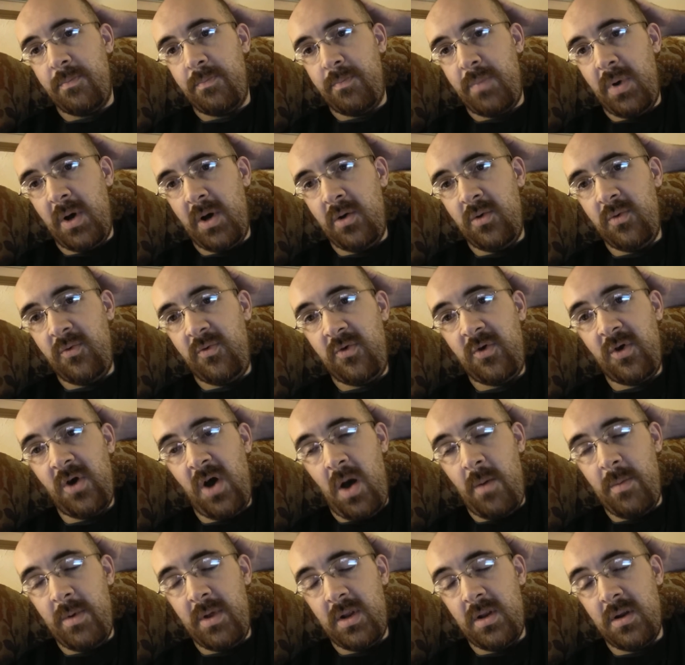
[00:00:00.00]
Post,
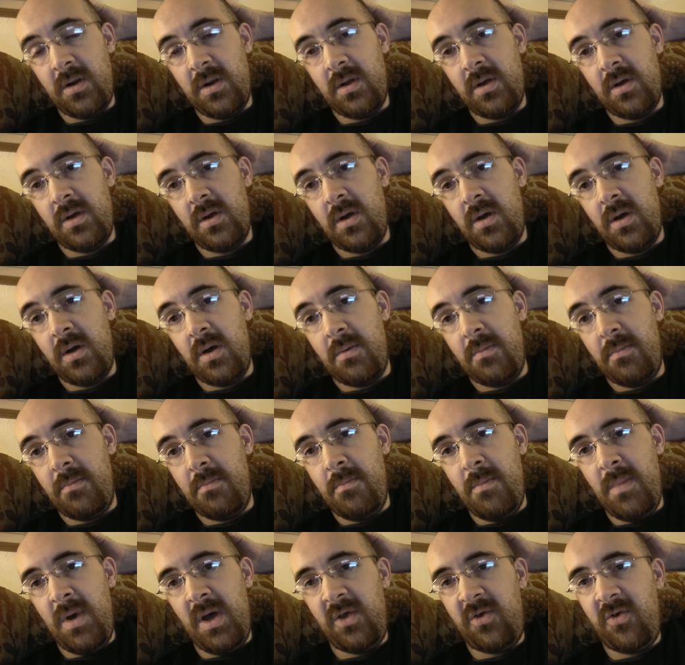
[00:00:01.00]
comment,
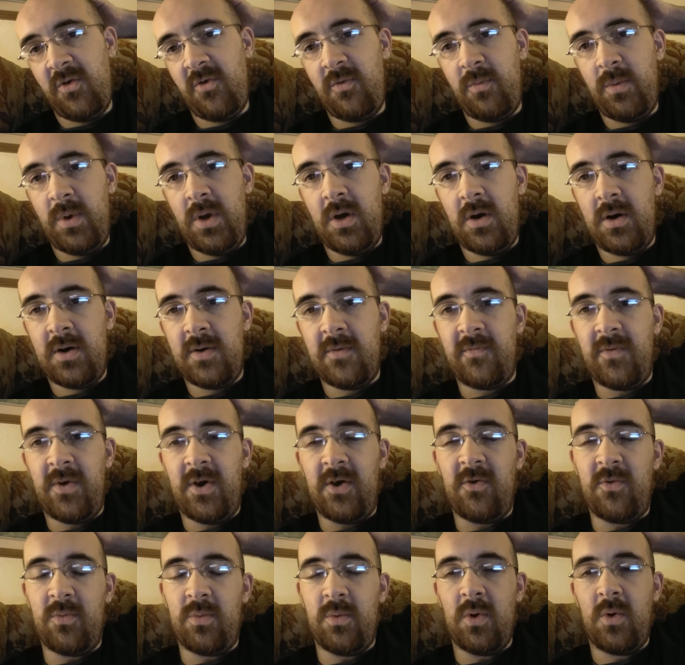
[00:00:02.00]
message me on
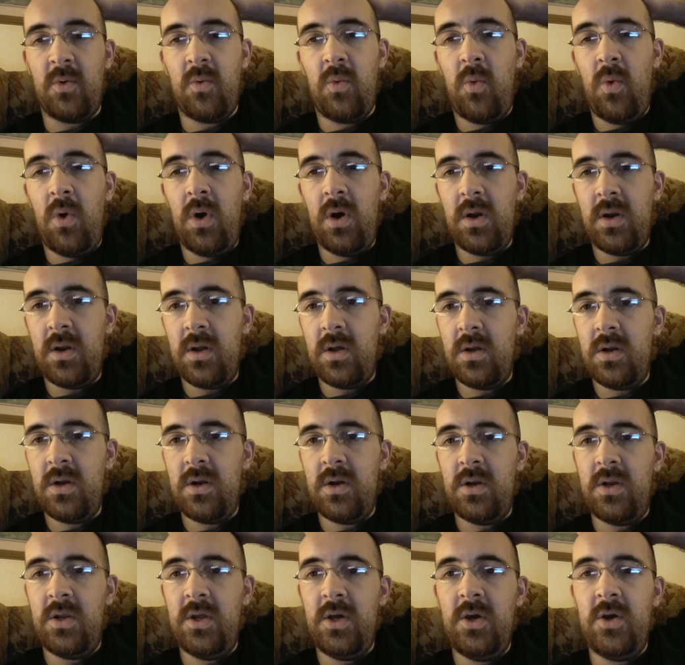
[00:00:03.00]
Facebook. What
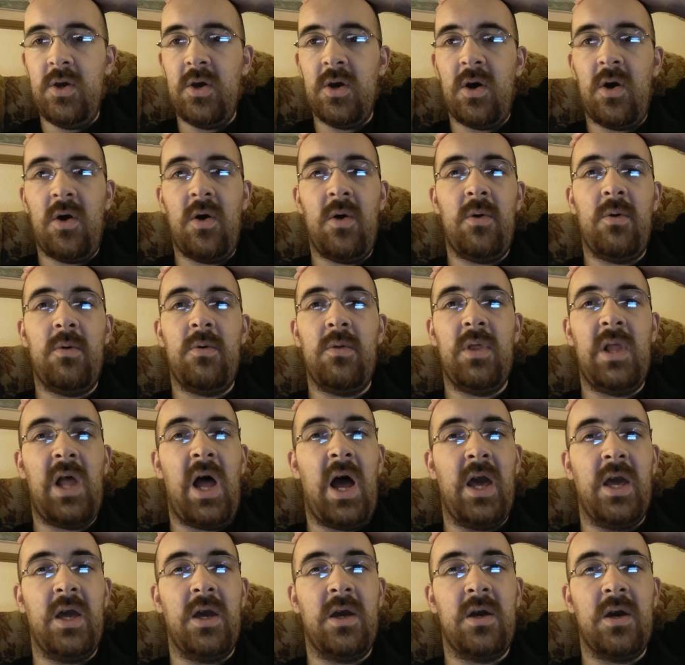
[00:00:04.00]
do y'all
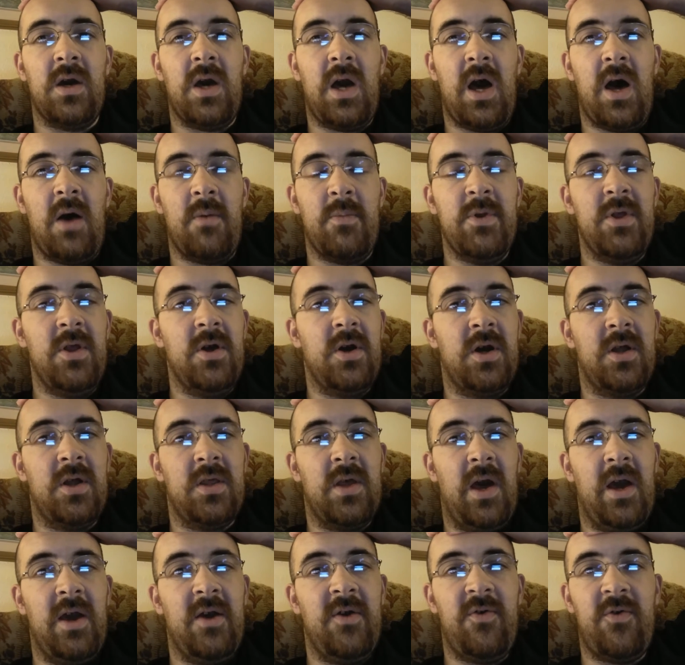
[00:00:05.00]
like? I've been looking at the
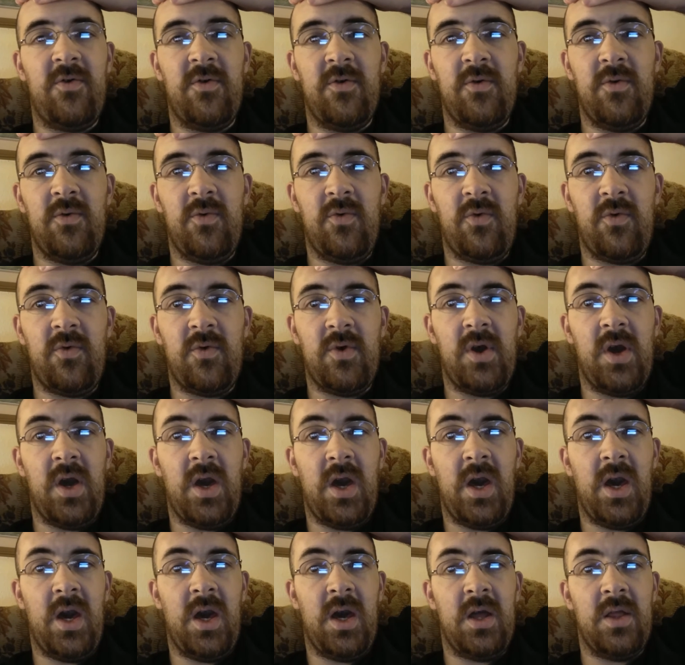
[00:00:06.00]
Asus
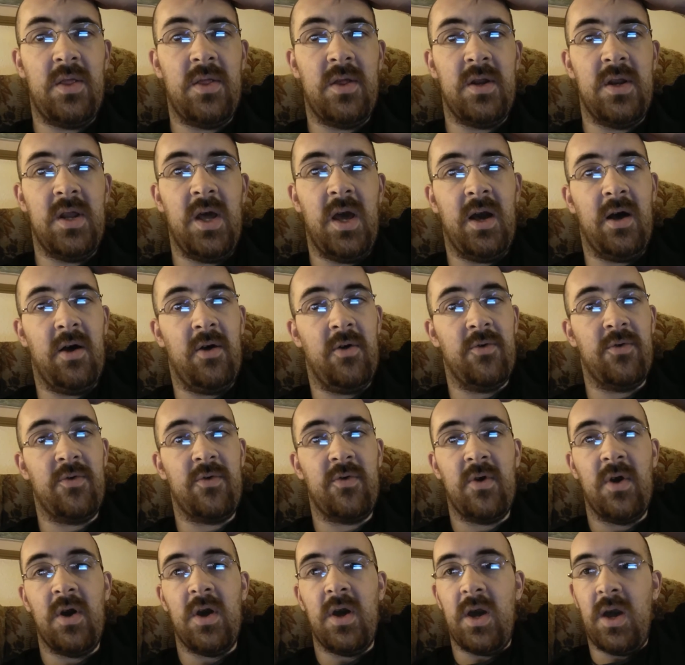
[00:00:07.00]
and the Dells
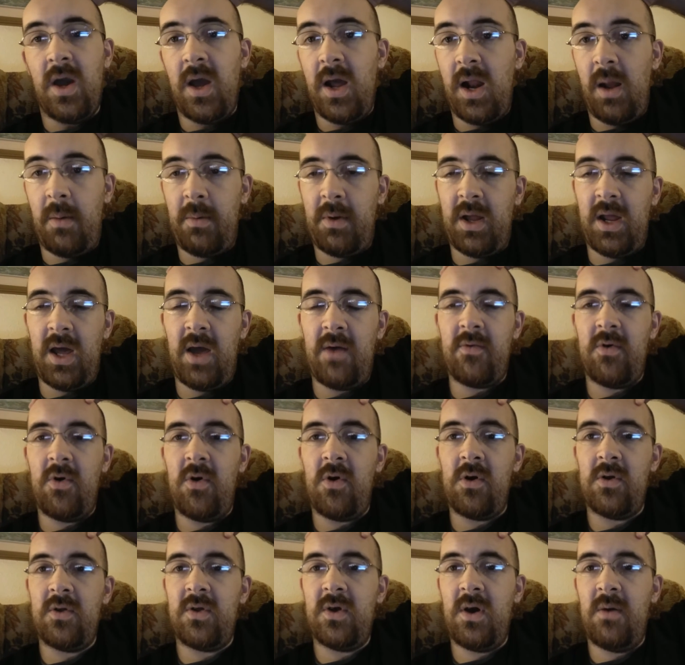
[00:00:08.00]
and I'm kind of having a
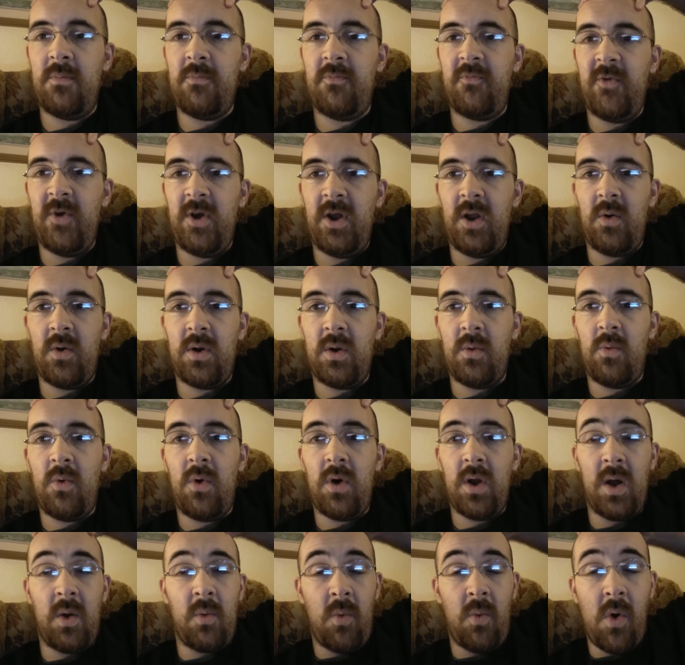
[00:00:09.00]
hard time figuring out what I
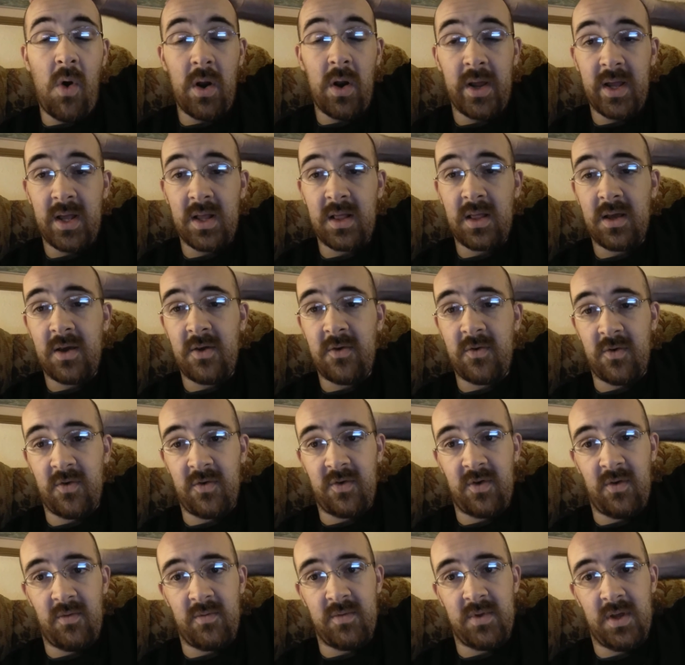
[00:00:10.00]
want. I want at least a
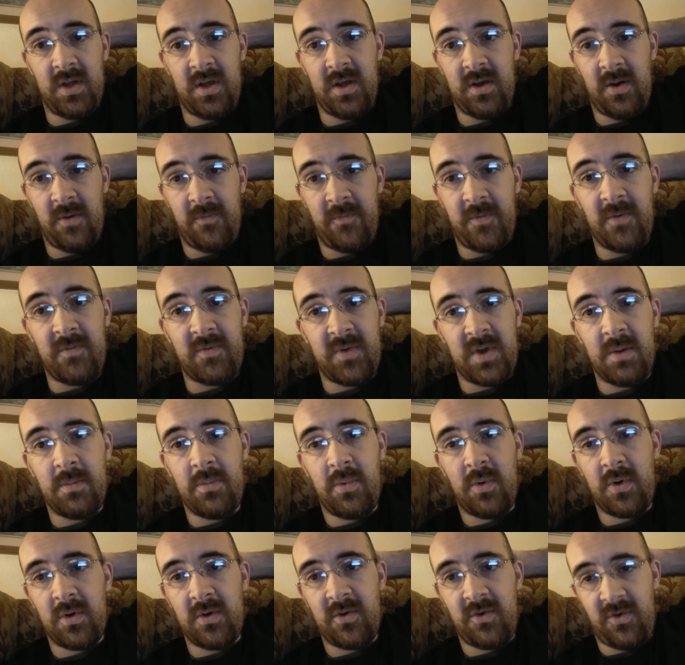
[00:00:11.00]
17, a
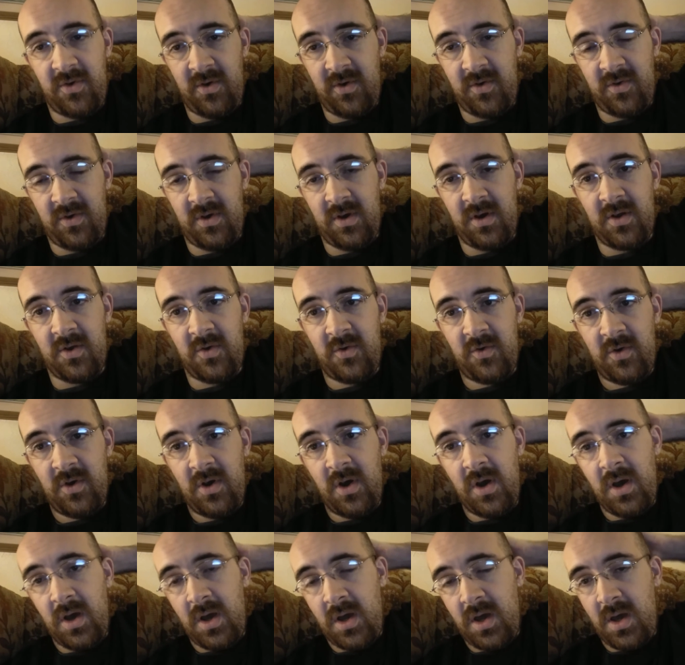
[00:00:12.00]
15.6 inch,
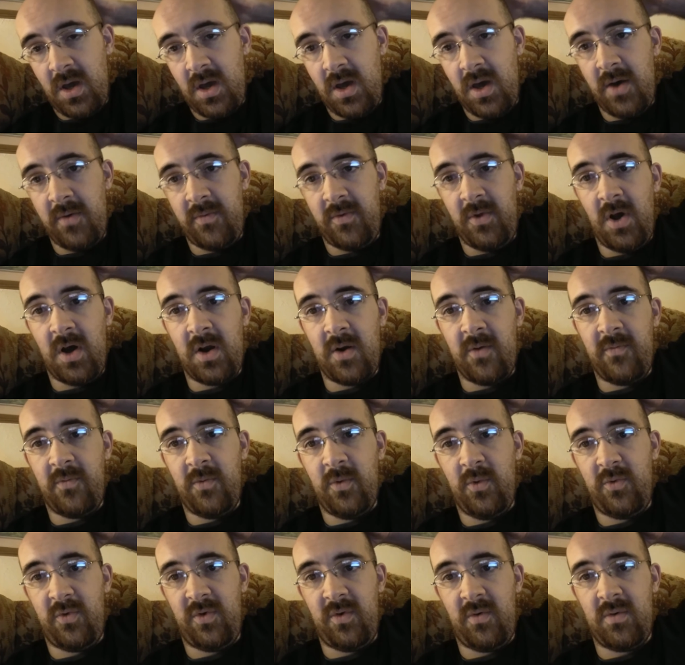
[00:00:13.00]
if not a
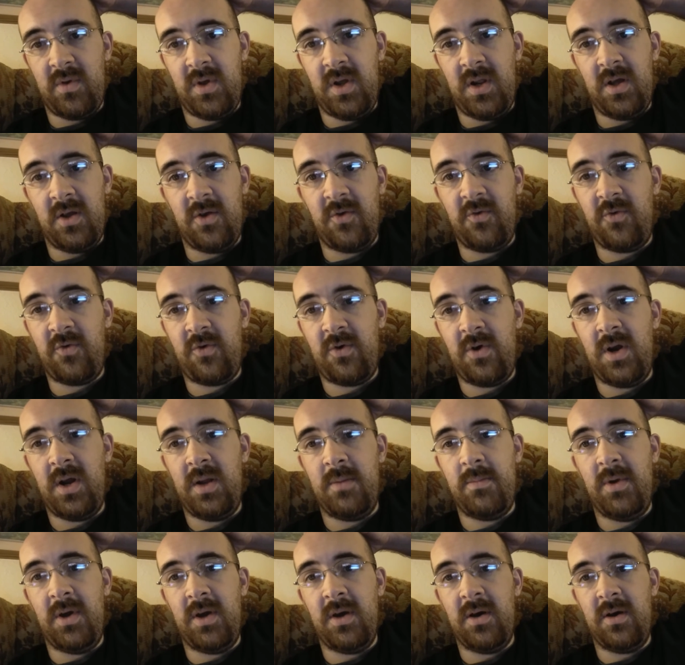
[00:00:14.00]
full 17 inch
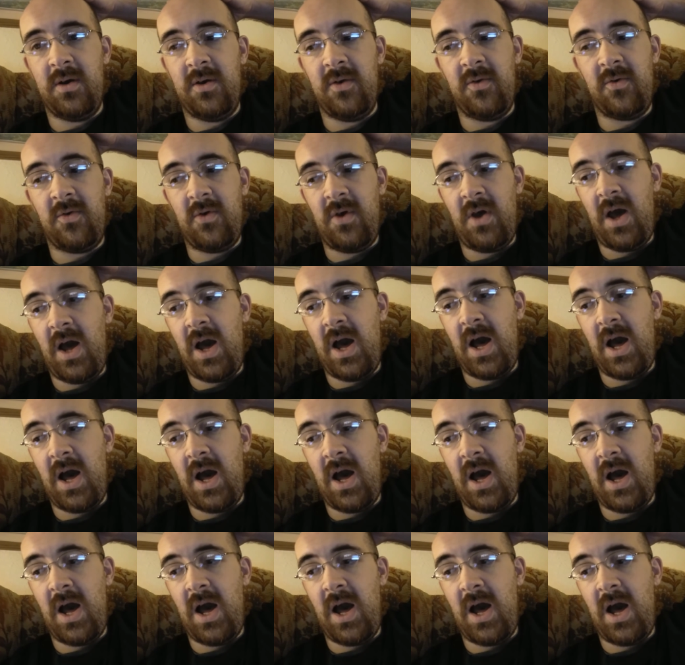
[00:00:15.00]
screen because